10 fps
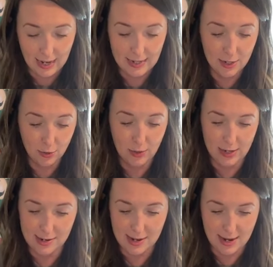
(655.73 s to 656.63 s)
I know,
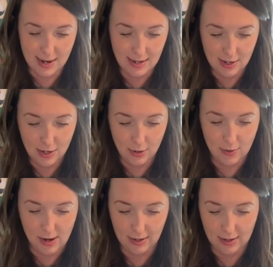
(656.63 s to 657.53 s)
Linda. I
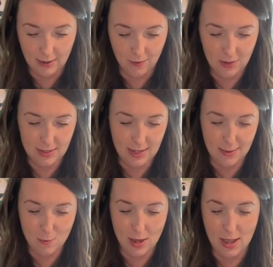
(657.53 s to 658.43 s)
know. I kind of feel the
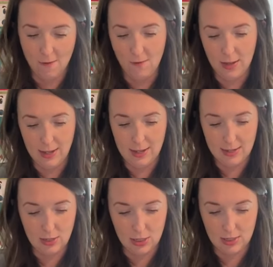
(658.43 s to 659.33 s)
same way. I feel like
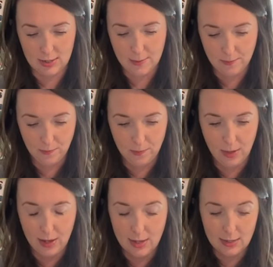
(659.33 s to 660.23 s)
it's
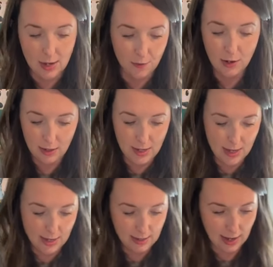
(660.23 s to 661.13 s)

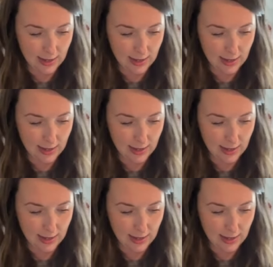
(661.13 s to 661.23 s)
definitely,